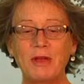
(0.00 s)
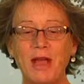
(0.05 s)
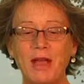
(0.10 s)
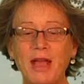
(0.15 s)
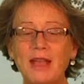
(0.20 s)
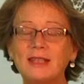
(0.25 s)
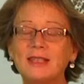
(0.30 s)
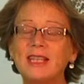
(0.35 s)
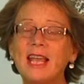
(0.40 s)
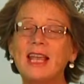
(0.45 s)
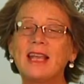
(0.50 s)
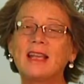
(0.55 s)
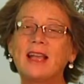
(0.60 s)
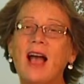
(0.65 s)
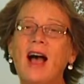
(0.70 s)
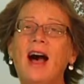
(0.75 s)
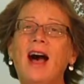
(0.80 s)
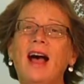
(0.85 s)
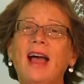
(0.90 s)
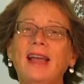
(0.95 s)
I say
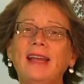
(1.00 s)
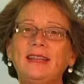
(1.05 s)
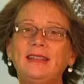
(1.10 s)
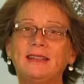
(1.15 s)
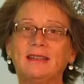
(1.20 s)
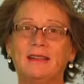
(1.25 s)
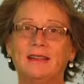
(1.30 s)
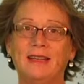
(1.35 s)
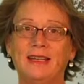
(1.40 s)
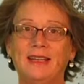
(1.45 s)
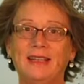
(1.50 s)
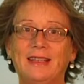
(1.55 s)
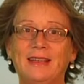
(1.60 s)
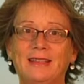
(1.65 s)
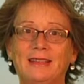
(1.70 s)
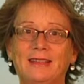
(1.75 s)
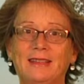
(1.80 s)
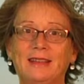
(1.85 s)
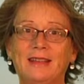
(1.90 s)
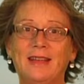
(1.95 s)

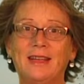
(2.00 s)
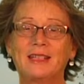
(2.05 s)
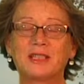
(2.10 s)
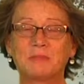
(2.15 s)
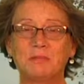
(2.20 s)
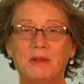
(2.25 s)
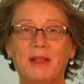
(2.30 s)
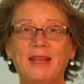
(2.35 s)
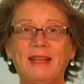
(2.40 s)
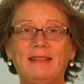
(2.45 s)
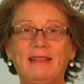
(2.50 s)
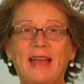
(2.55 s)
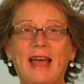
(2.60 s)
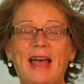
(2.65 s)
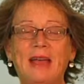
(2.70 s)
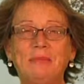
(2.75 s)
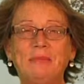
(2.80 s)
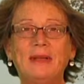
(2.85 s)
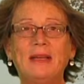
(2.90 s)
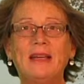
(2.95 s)
kindly explain
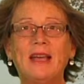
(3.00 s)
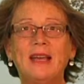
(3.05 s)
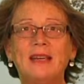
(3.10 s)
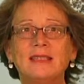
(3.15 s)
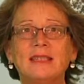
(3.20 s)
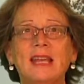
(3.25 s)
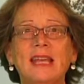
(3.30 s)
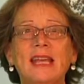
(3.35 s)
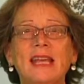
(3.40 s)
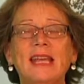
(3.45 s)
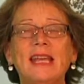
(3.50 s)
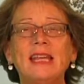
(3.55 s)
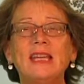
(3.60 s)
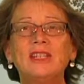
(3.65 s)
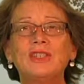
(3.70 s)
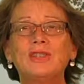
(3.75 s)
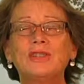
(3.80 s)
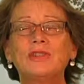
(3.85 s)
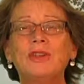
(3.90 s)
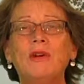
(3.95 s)
that because it
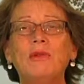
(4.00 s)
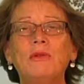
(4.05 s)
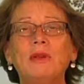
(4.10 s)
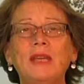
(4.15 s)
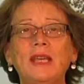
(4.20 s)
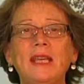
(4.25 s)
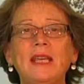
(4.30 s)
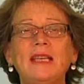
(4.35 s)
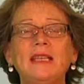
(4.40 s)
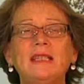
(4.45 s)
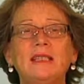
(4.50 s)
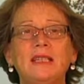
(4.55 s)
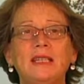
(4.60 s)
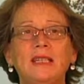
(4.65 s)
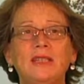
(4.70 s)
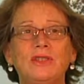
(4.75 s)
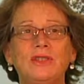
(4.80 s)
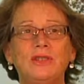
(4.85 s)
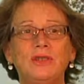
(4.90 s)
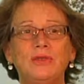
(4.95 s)
is so
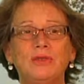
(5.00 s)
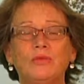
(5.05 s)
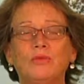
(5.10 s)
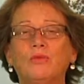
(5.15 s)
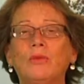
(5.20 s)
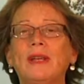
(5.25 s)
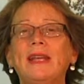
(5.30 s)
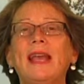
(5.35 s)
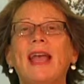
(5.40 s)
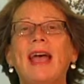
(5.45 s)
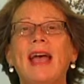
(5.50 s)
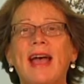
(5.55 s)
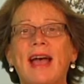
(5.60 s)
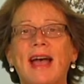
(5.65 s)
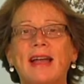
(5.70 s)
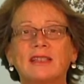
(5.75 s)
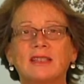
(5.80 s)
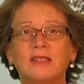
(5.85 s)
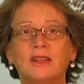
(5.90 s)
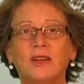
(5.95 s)
easy to
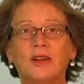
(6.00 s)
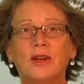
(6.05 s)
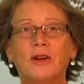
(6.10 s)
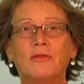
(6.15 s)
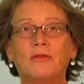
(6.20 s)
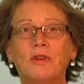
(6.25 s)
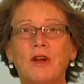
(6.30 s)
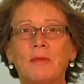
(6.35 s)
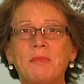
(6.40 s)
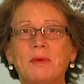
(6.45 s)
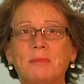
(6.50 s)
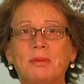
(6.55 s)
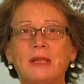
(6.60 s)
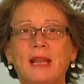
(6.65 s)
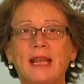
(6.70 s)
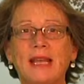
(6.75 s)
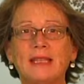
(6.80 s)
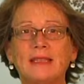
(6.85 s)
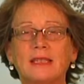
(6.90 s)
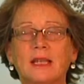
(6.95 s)
react from a
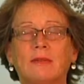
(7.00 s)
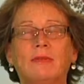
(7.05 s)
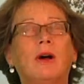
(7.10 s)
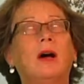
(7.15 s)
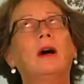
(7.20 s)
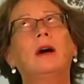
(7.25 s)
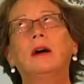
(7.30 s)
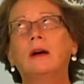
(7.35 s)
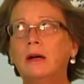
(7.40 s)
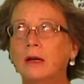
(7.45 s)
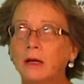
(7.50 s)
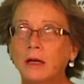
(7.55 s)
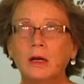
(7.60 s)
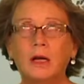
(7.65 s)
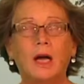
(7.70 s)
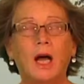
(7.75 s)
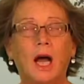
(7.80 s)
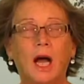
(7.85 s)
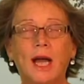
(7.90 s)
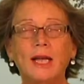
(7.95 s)
place of, oh,
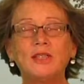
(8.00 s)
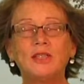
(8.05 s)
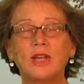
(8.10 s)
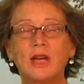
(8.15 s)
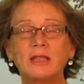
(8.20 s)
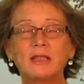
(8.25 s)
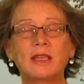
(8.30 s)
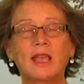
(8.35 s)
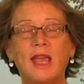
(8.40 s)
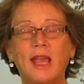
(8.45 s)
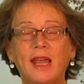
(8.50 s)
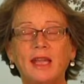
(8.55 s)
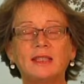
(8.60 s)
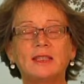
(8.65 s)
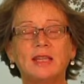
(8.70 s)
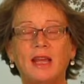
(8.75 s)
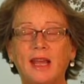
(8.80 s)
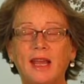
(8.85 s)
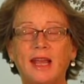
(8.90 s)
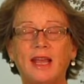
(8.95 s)
I just
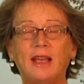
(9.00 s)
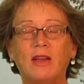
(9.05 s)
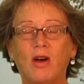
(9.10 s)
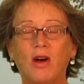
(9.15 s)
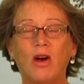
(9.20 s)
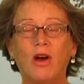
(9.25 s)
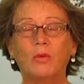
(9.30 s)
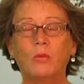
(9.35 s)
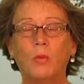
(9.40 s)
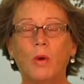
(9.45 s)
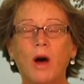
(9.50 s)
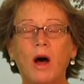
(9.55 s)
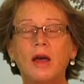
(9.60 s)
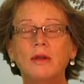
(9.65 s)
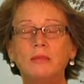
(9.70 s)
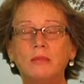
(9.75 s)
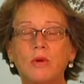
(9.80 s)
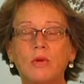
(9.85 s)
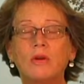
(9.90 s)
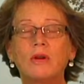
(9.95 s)
can't take on
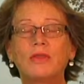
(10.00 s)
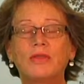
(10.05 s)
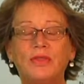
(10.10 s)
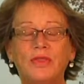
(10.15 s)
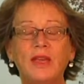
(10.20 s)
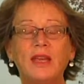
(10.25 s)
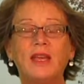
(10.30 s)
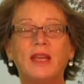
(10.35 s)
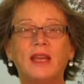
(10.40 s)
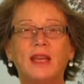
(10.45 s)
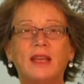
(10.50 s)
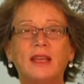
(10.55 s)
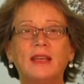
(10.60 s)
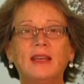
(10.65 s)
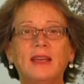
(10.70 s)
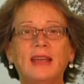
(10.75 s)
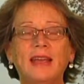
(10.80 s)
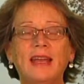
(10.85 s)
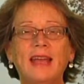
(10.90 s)
one more thing.